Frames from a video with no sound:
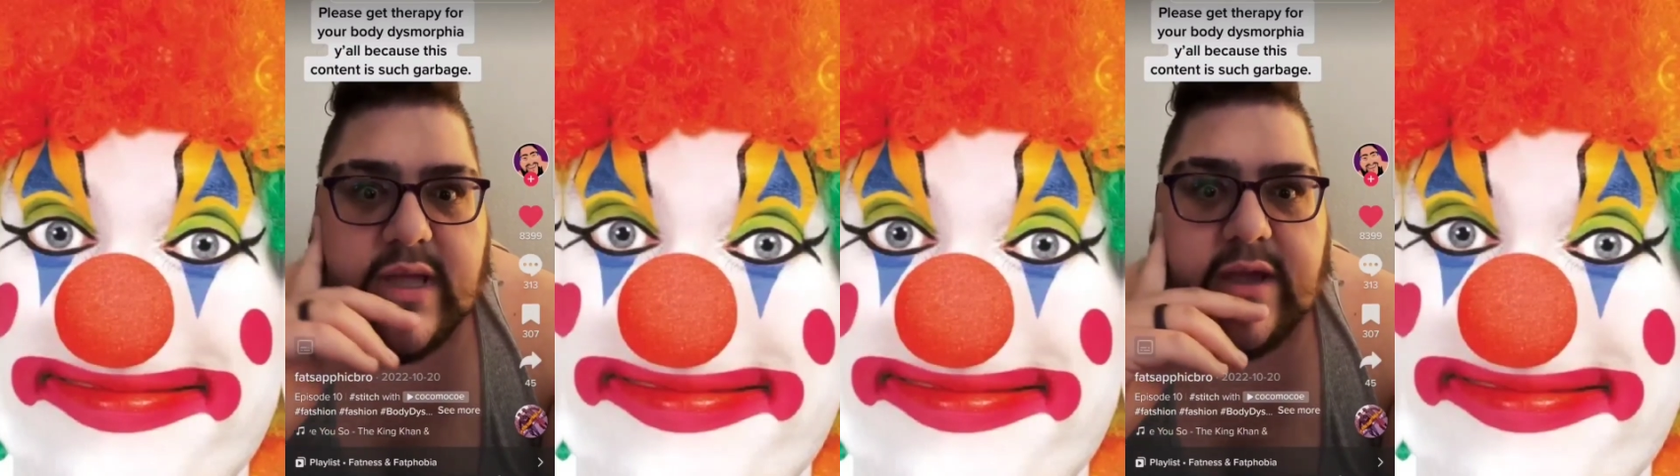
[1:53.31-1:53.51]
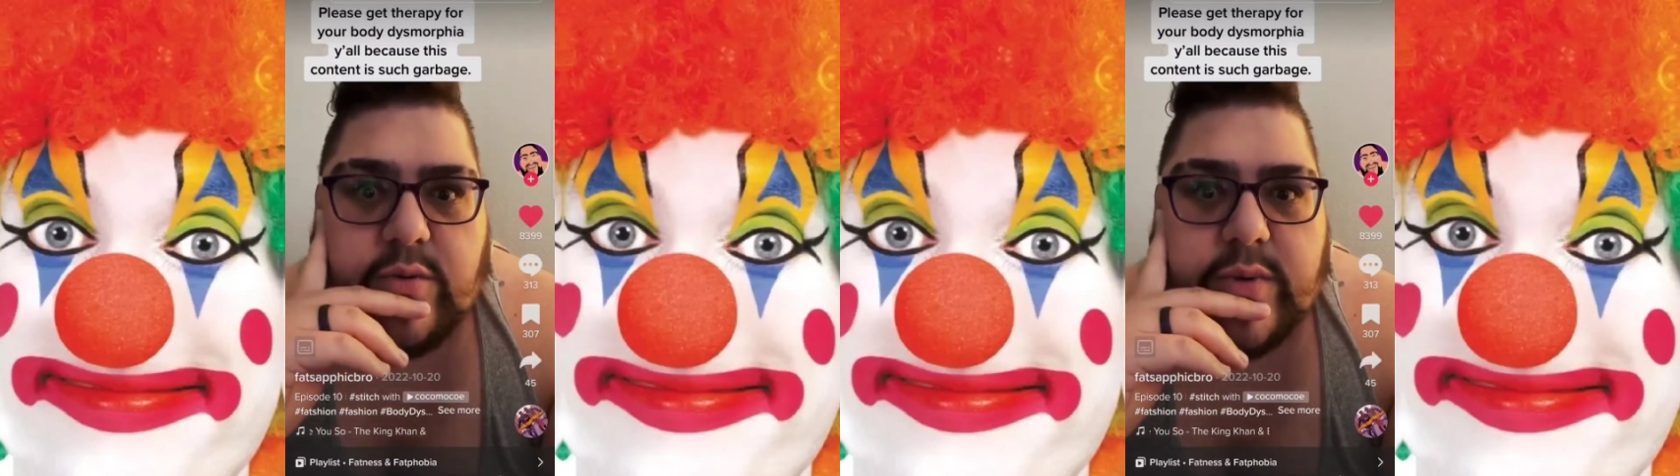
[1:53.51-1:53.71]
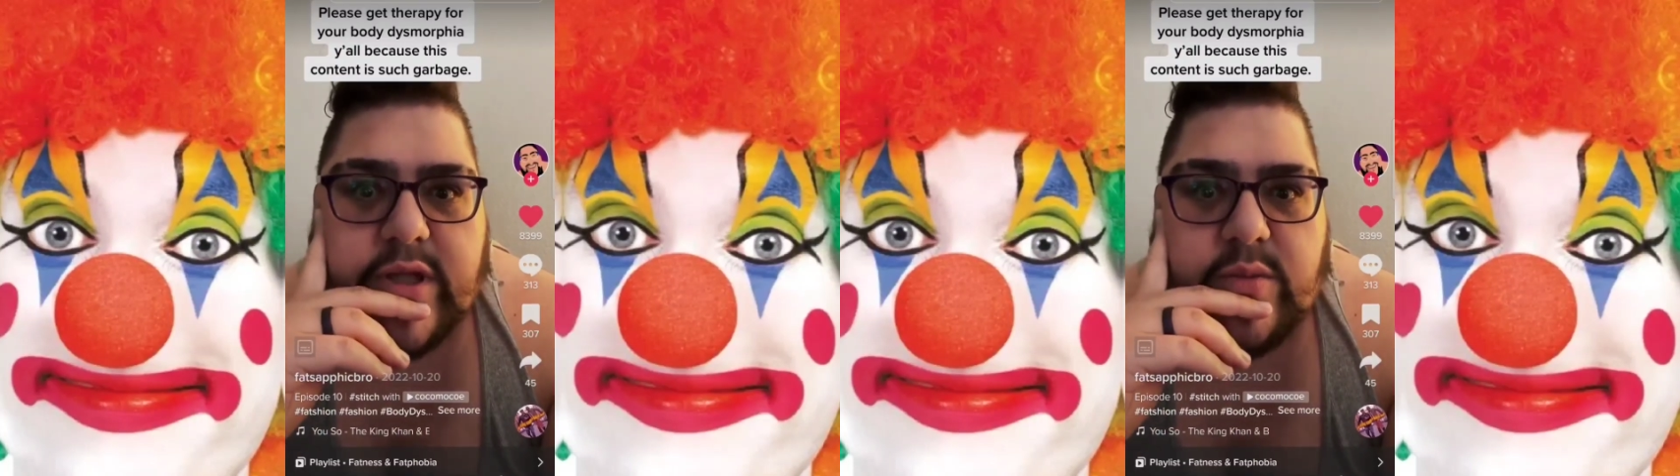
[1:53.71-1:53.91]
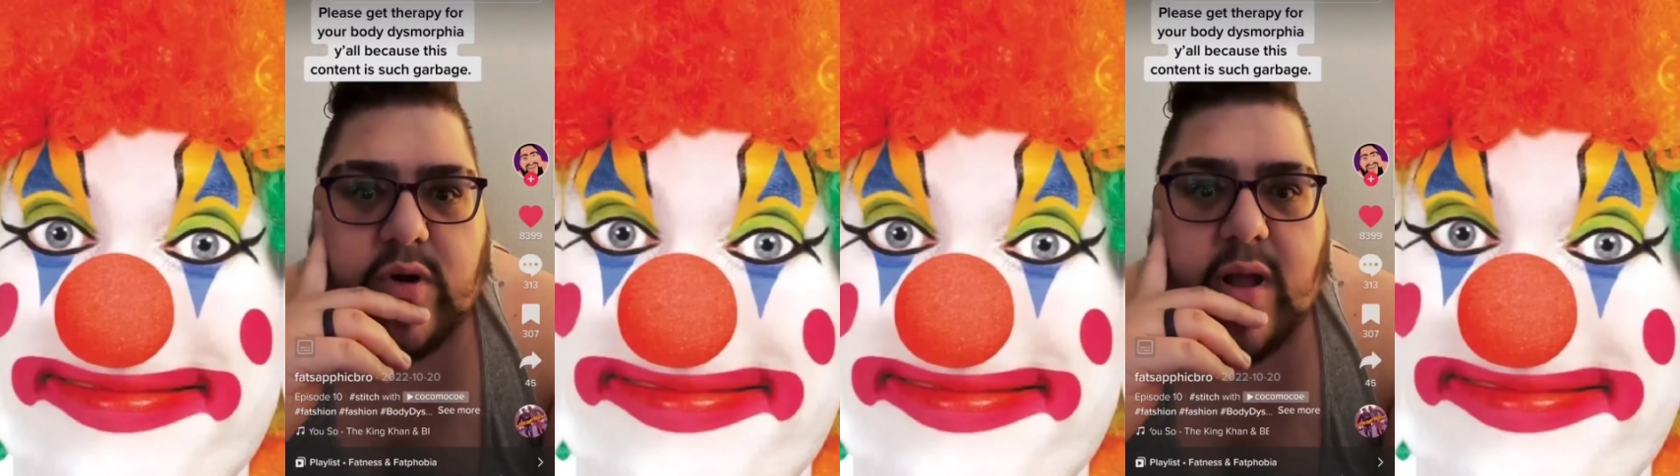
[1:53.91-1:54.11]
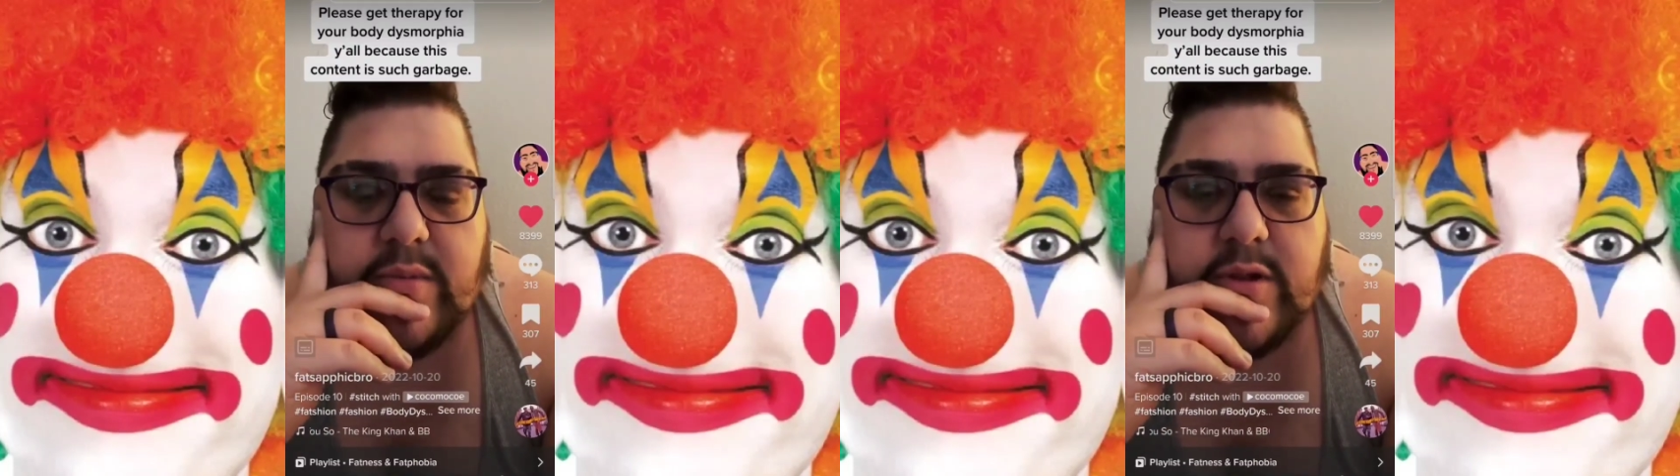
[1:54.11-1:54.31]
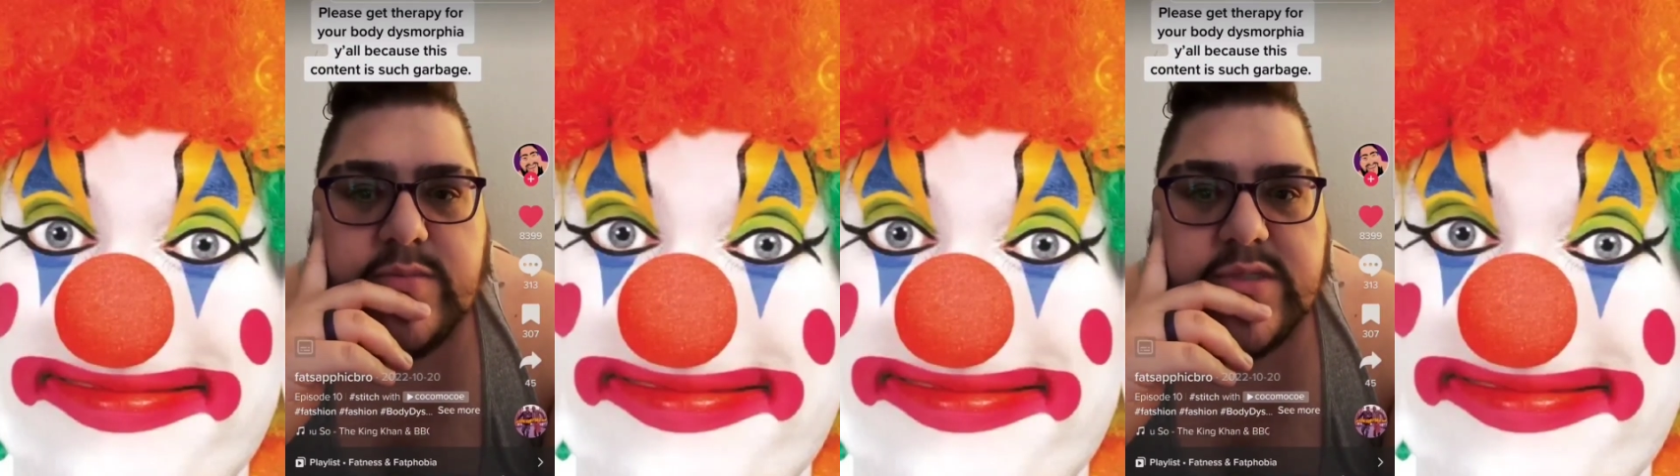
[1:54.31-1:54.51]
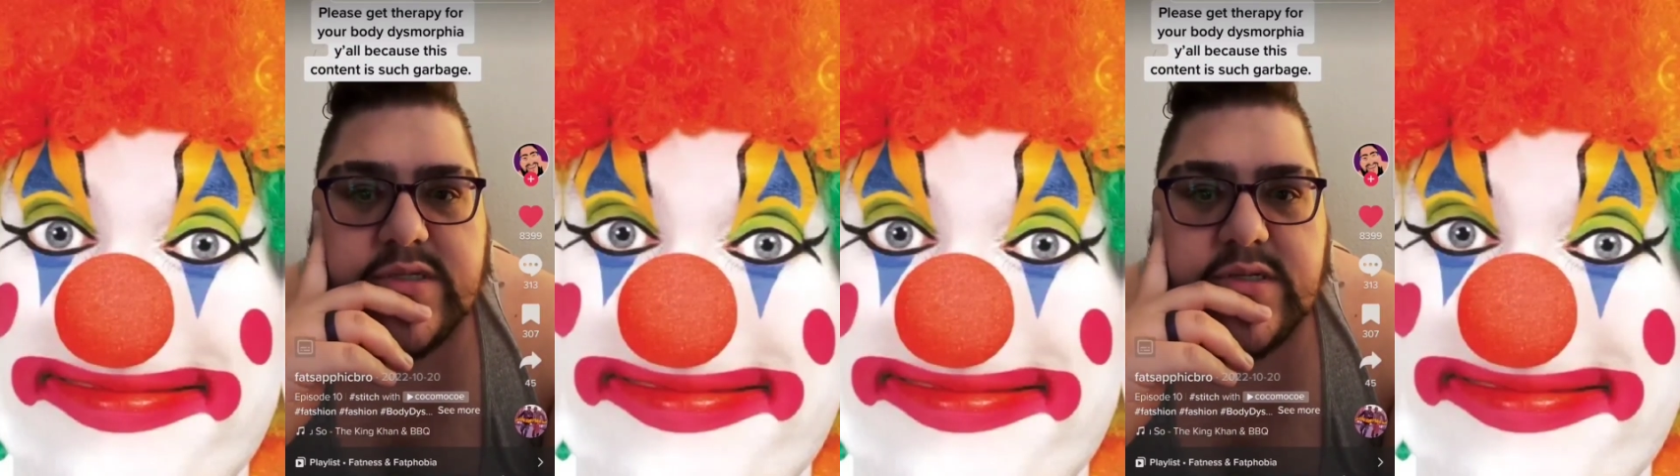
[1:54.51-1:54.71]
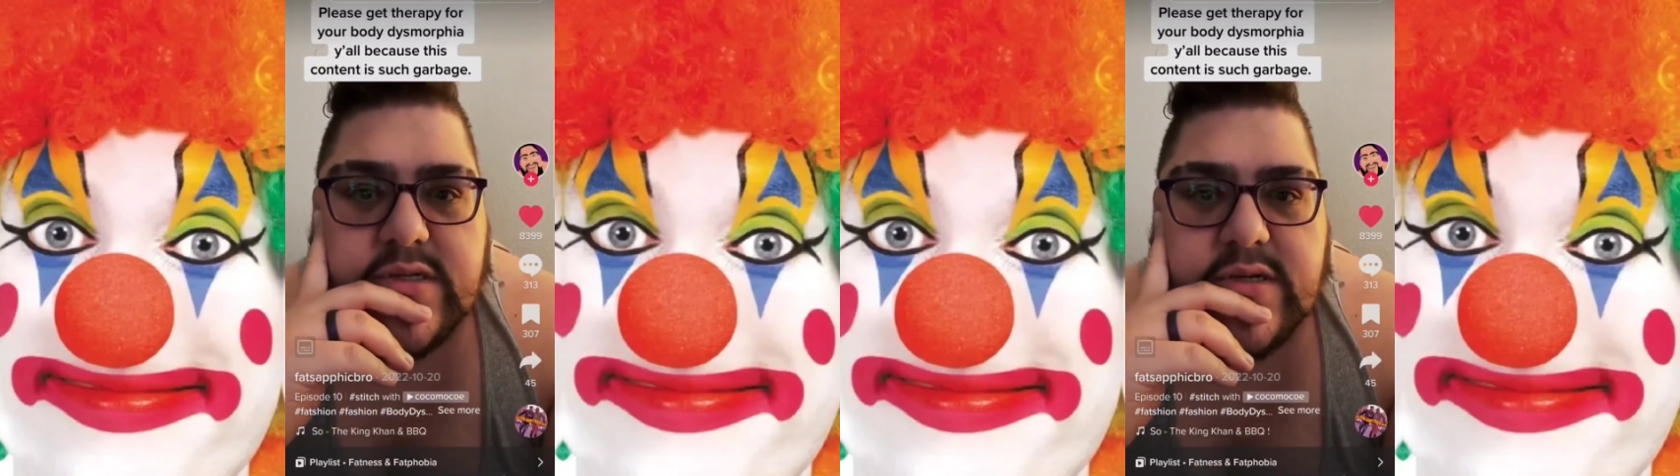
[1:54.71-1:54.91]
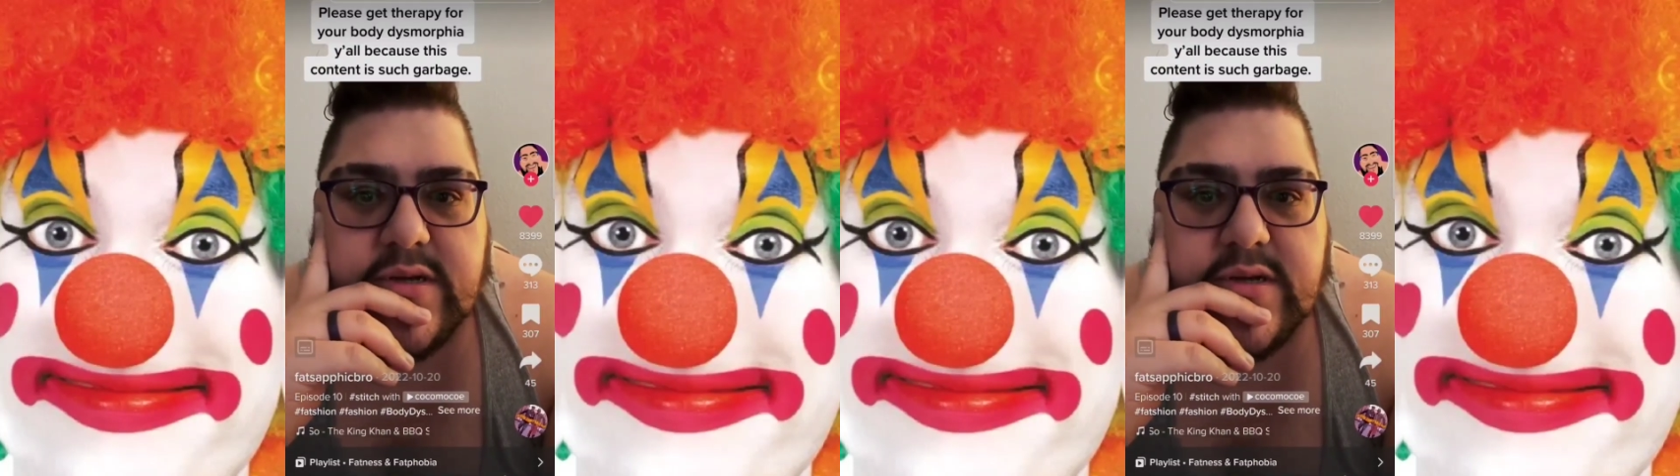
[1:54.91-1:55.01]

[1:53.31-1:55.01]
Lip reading: like, real problems.